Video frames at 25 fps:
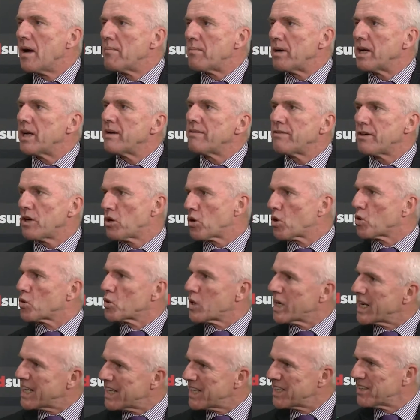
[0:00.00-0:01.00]
But if you're
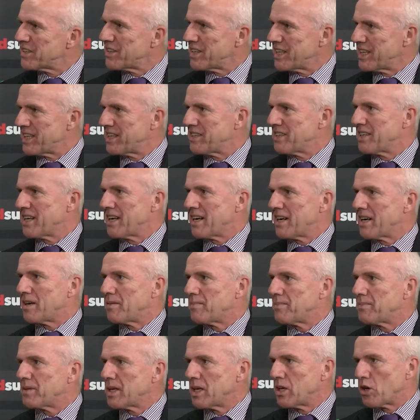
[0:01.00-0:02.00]
already in the
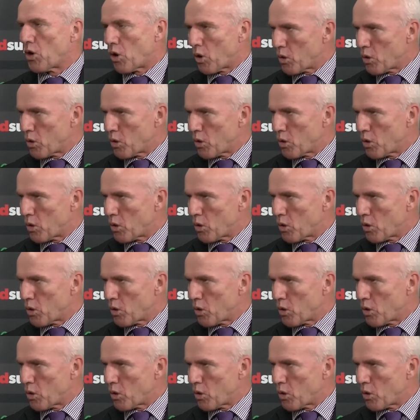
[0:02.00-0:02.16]
um,